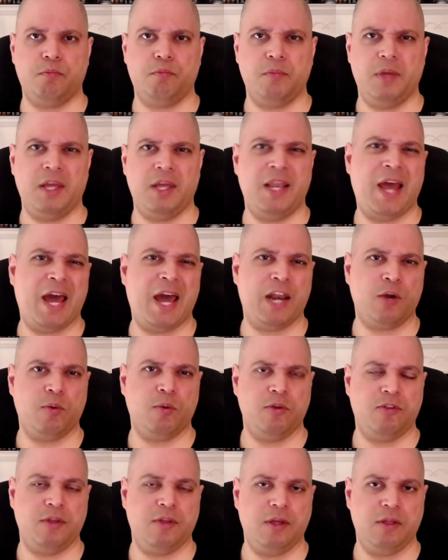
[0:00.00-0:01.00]

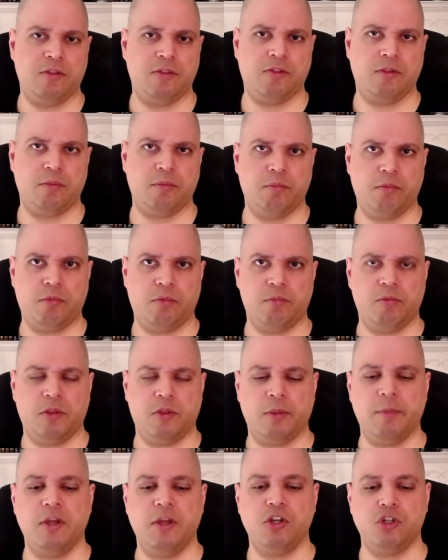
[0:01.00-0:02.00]
inadequacies,
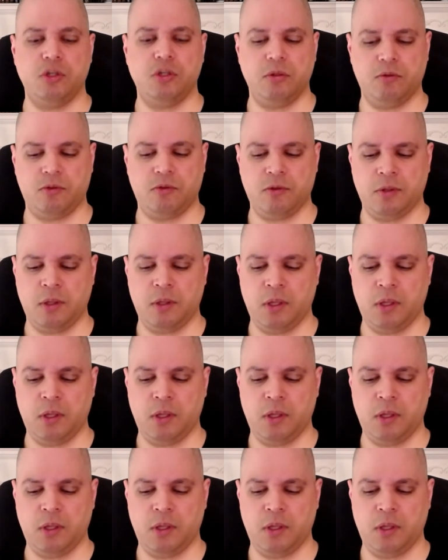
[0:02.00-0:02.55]
some issues,